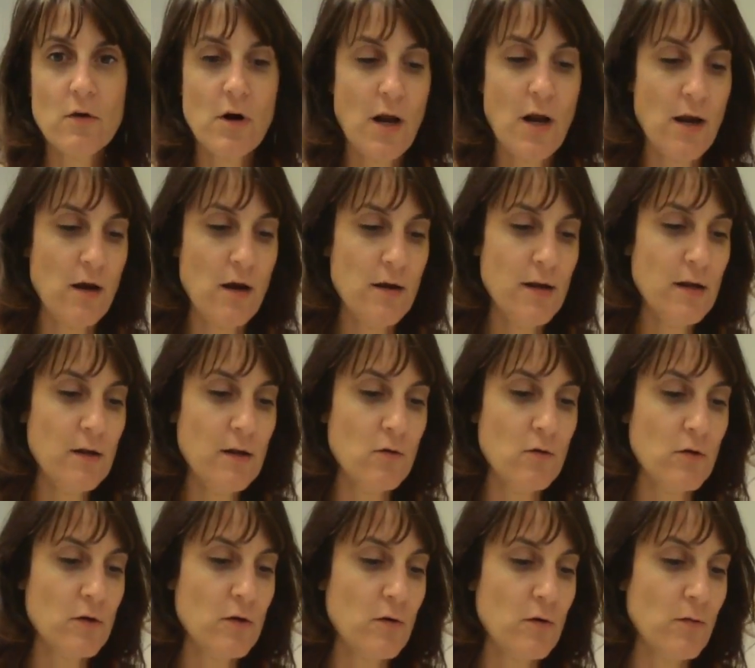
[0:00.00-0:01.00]
or Ionic
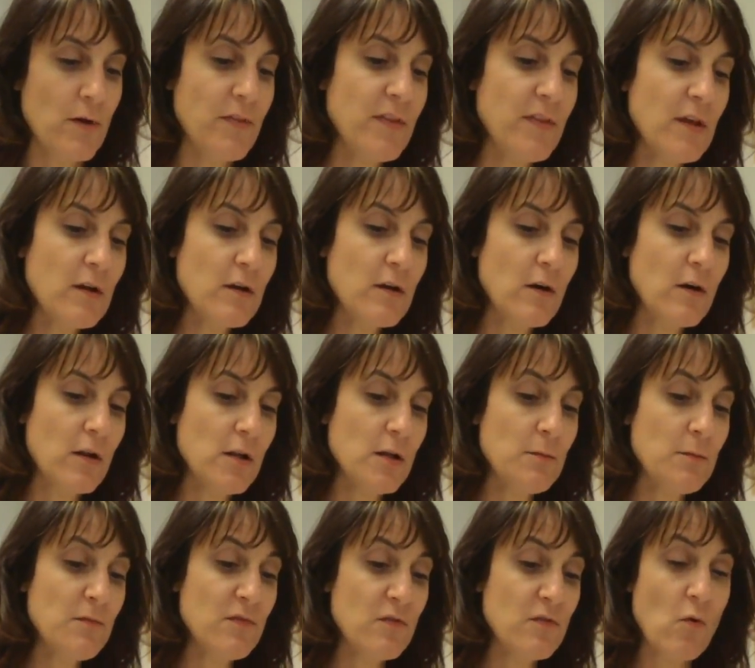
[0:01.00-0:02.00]
or Corinthian
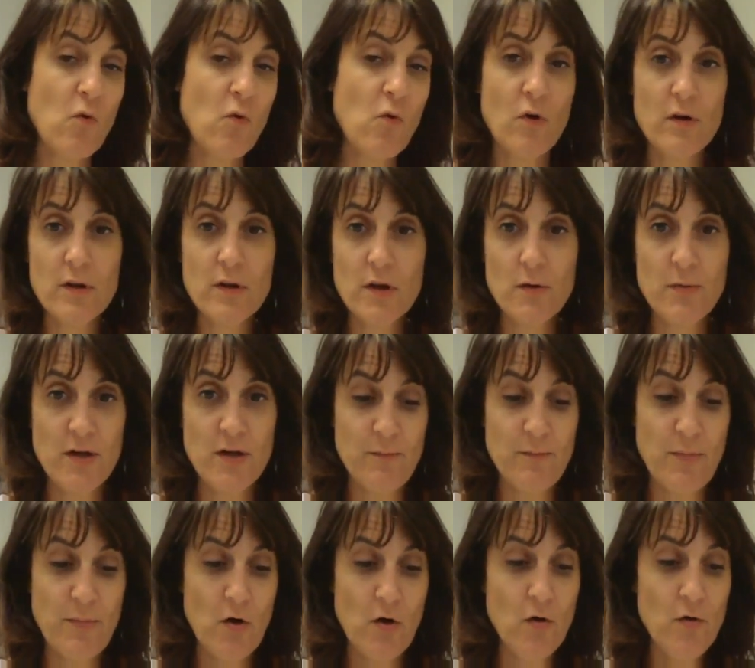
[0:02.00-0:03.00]
columns or a little bit
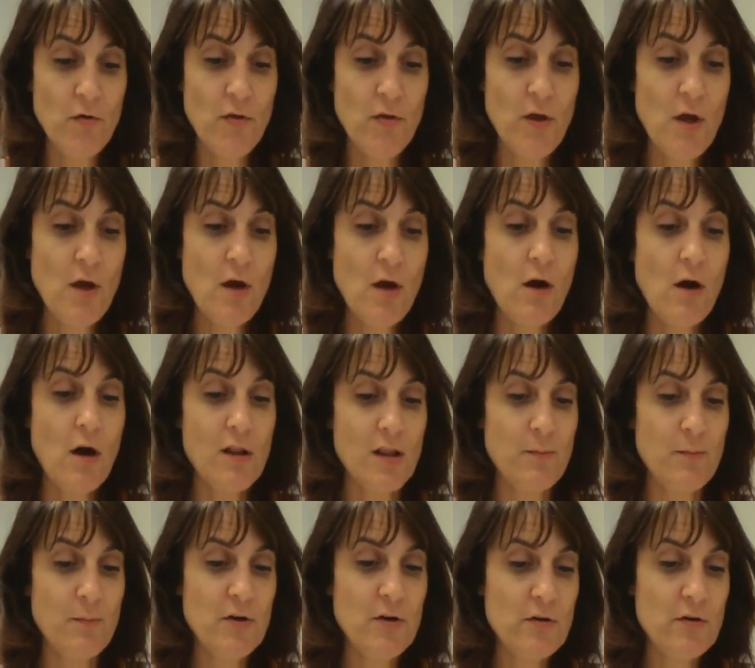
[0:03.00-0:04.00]
of both
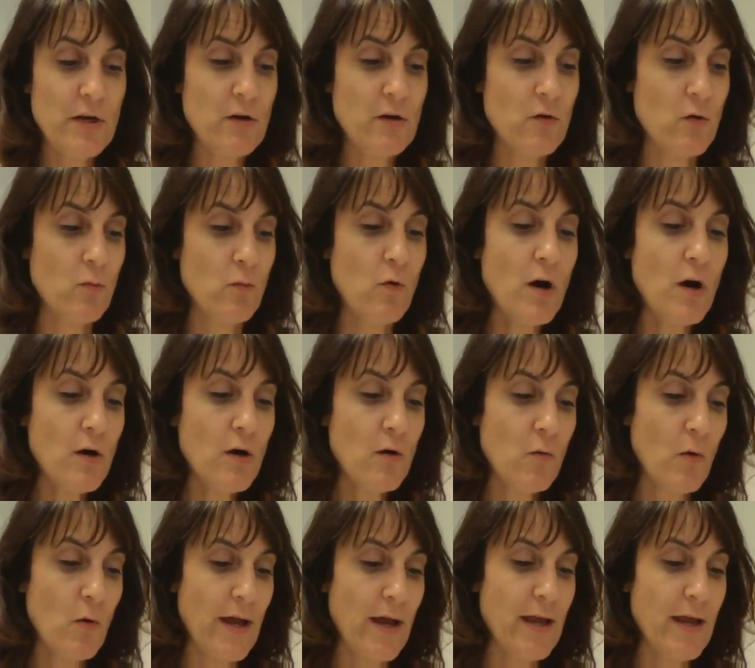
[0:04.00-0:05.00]
on the building or
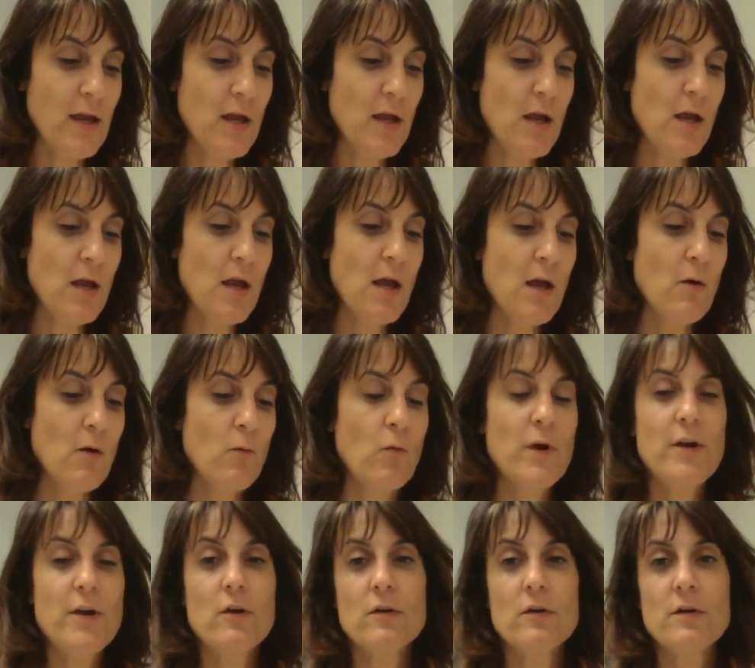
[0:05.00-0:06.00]
walkway?
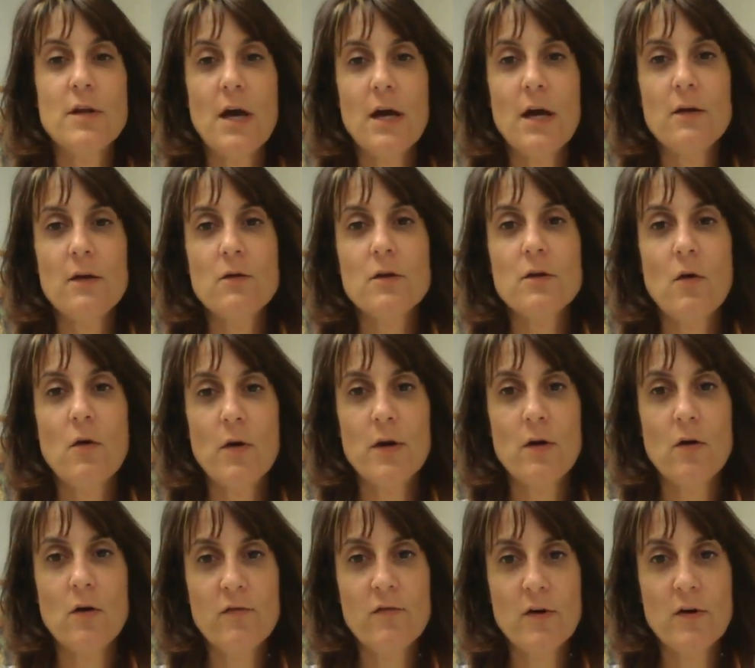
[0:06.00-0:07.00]
When you're done
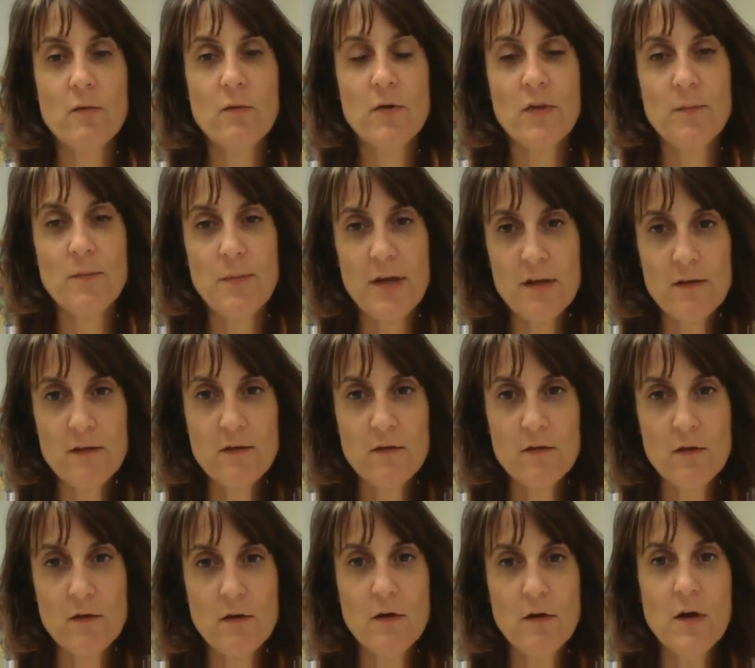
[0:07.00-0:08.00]
going over it with a
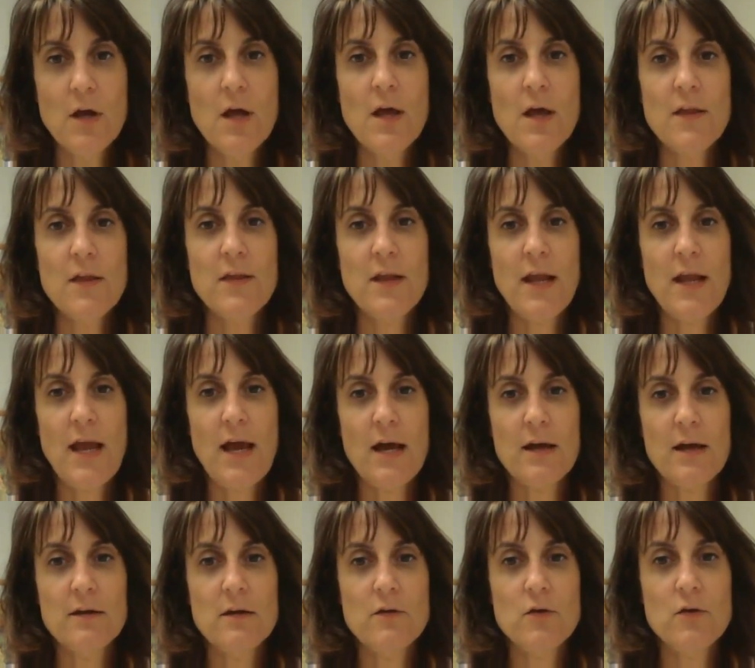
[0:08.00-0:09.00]
pencil, then
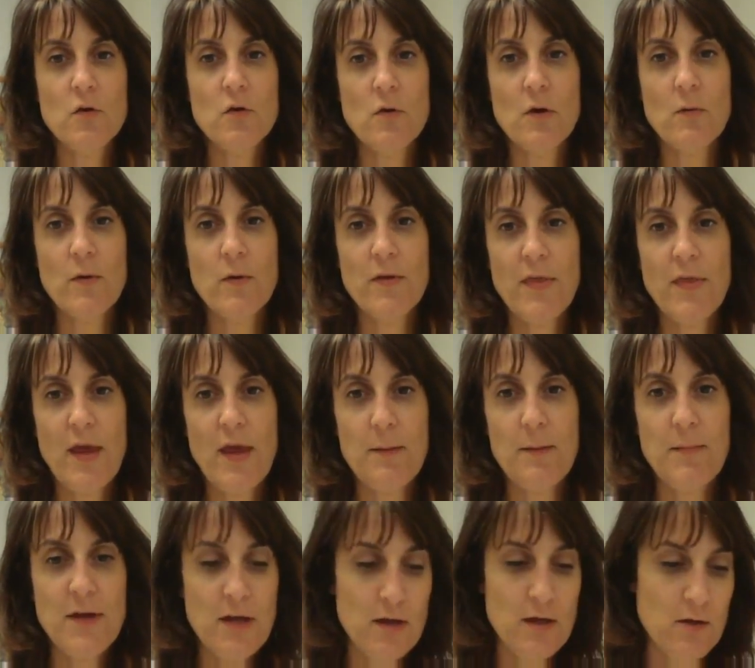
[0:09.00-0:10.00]
add to it with
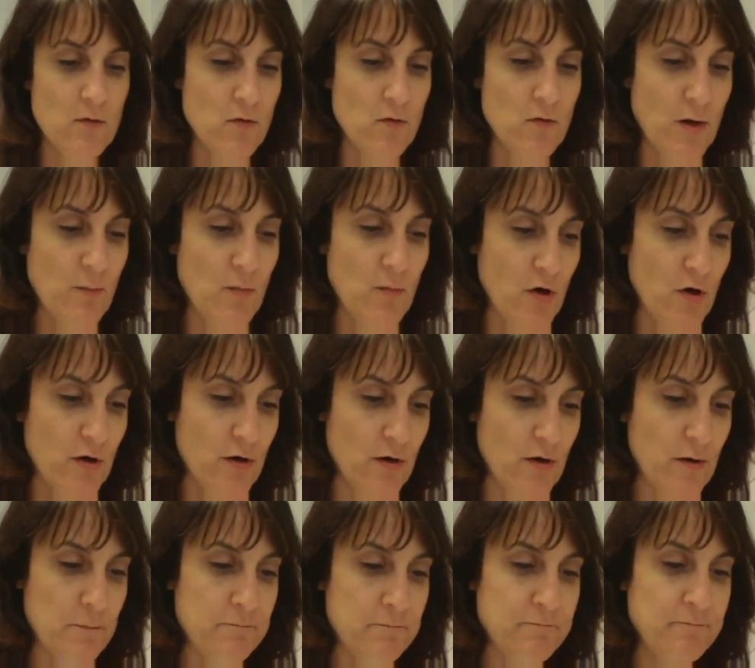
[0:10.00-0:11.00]
a pen or a
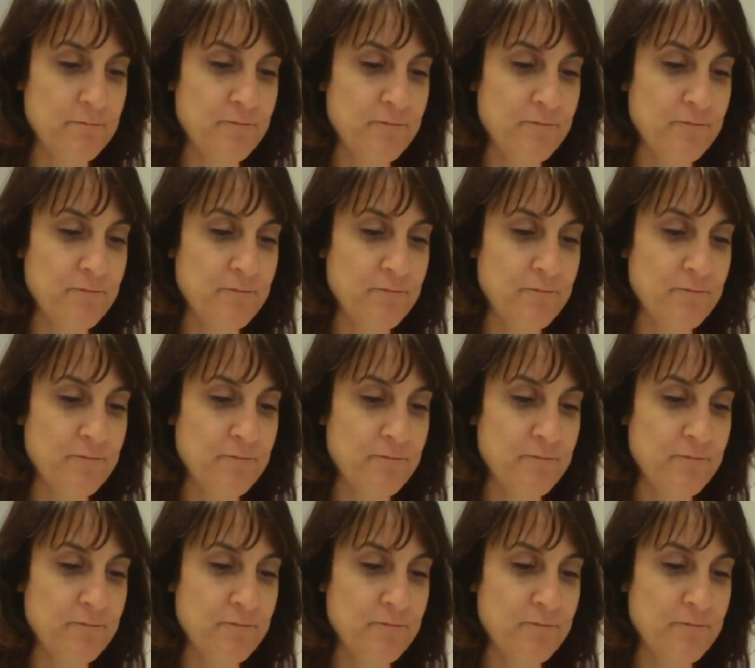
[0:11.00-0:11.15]
marker.